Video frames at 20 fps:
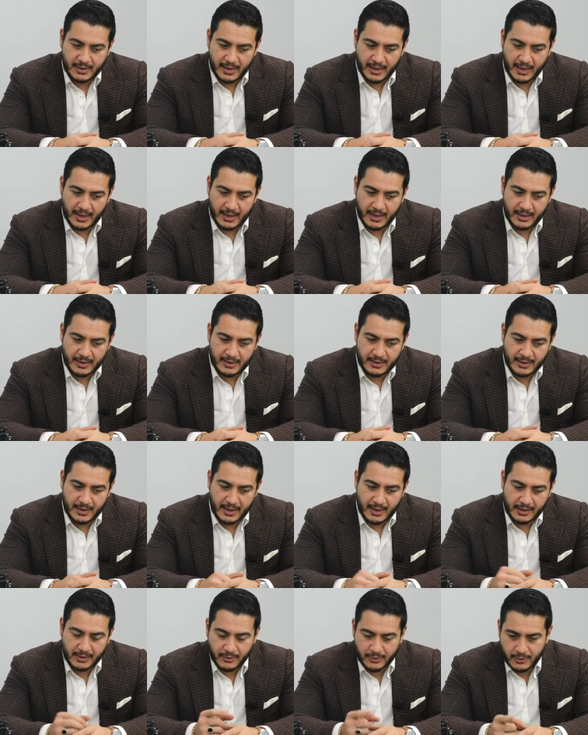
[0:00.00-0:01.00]
And
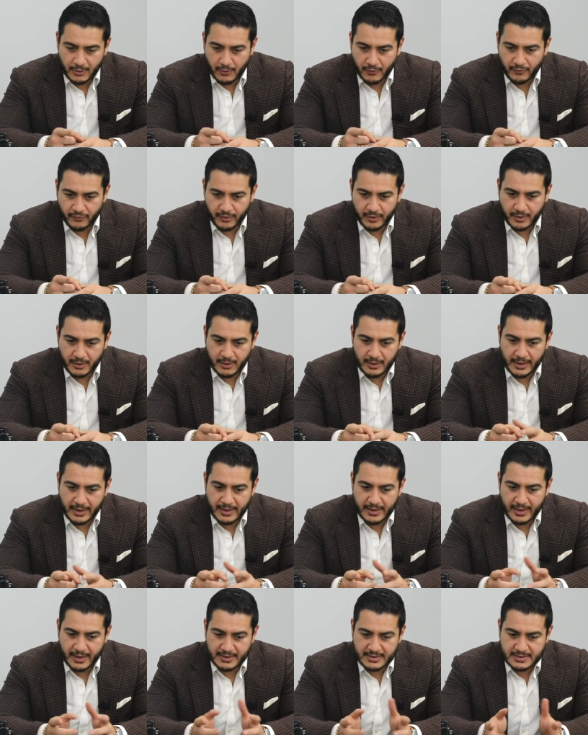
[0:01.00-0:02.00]
I look over
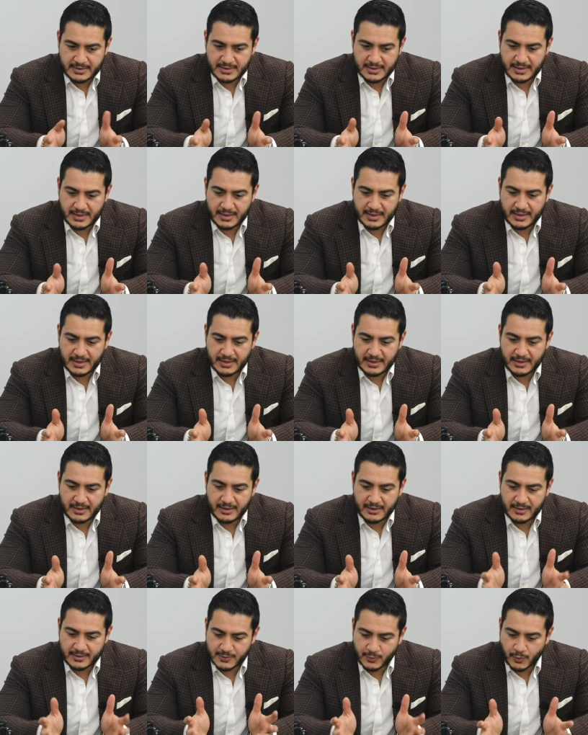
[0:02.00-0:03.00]
and I see
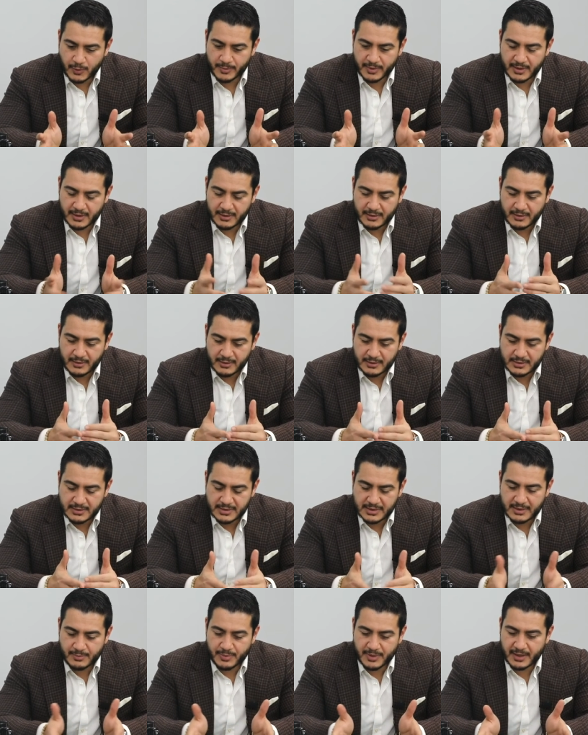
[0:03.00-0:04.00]
this woman
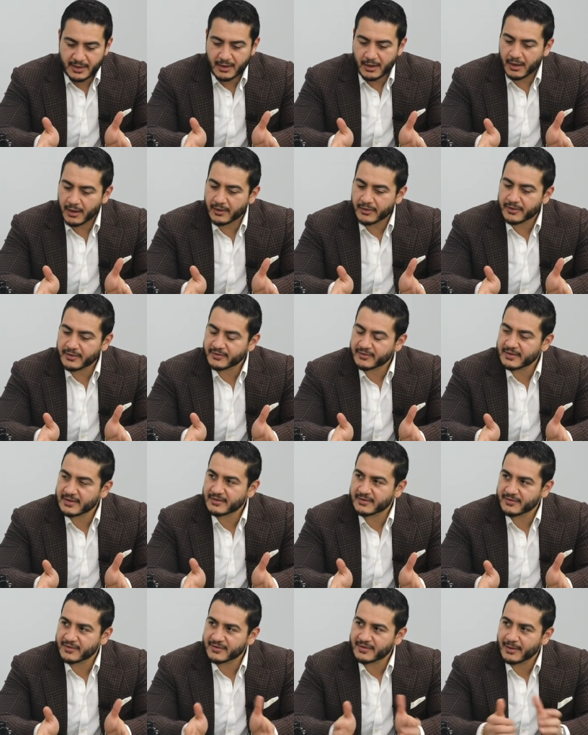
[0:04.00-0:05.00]
sleeping on the
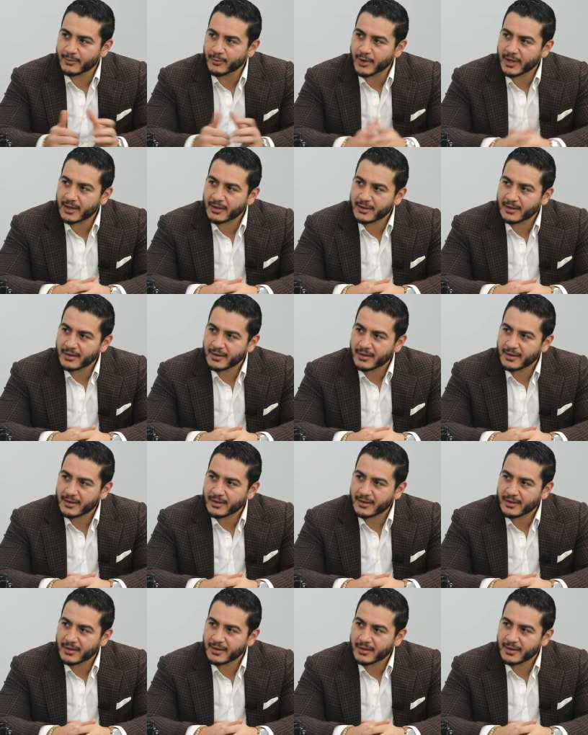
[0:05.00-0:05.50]
seats of the subway.